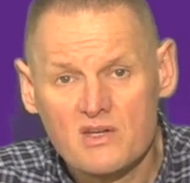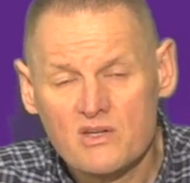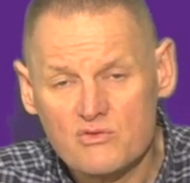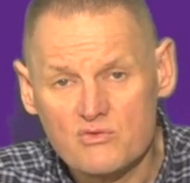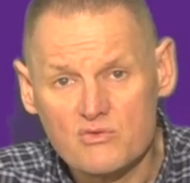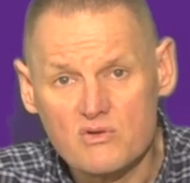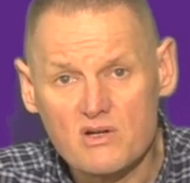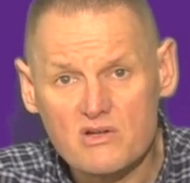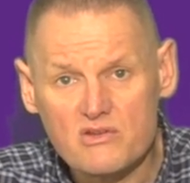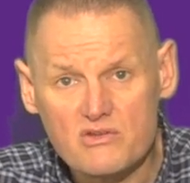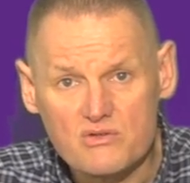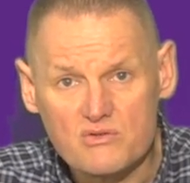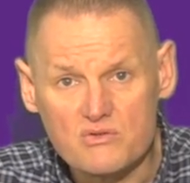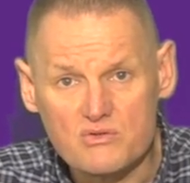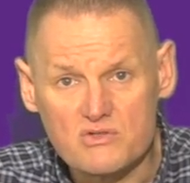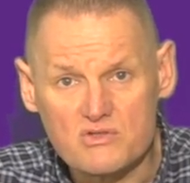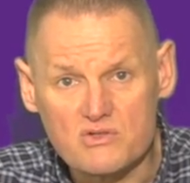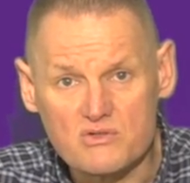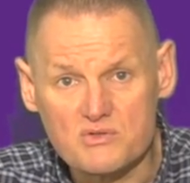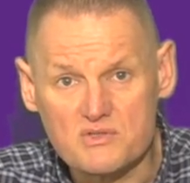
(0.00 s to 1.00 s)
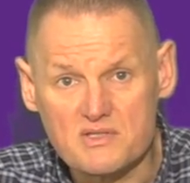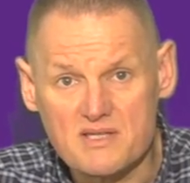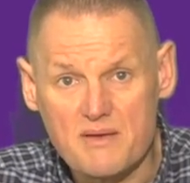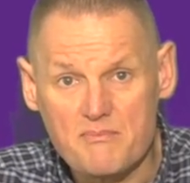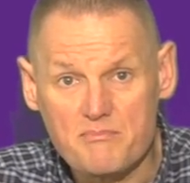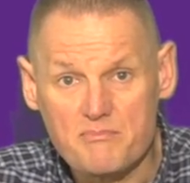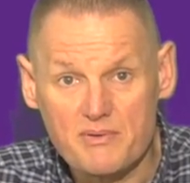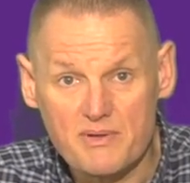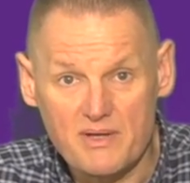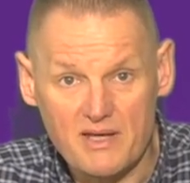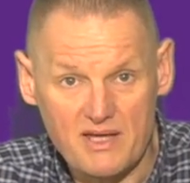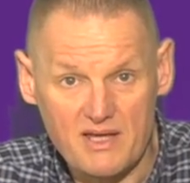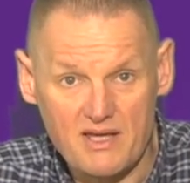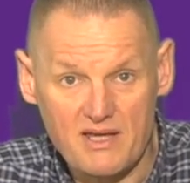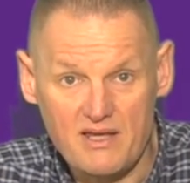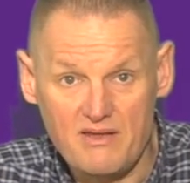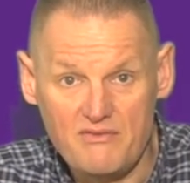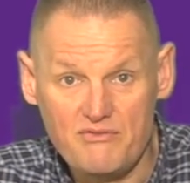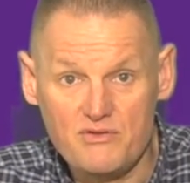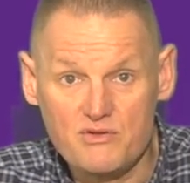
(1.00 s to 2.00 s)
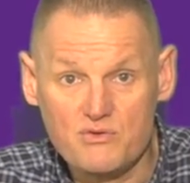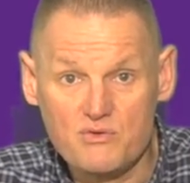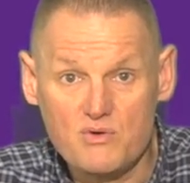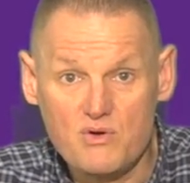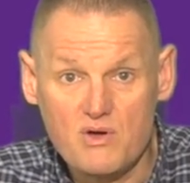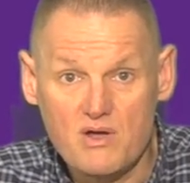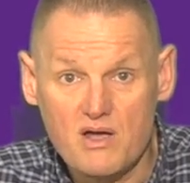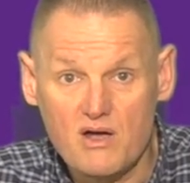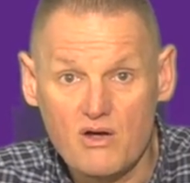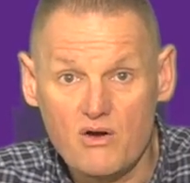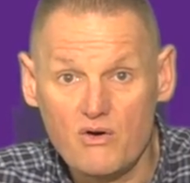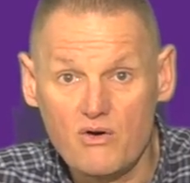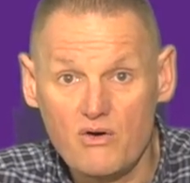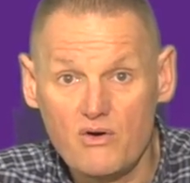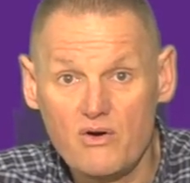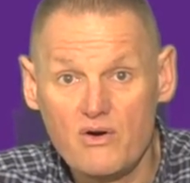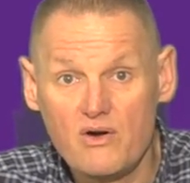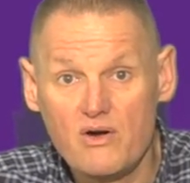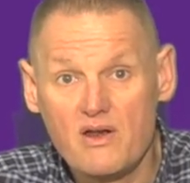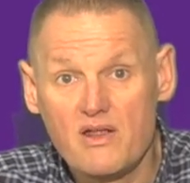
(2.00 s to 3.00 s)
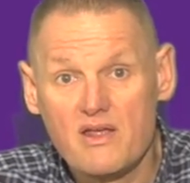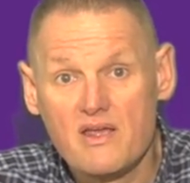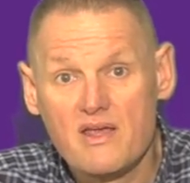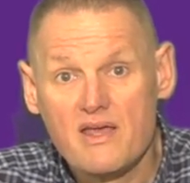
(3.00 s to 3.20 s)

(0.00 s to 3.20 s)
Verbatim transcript: Do not use Ozempic if you or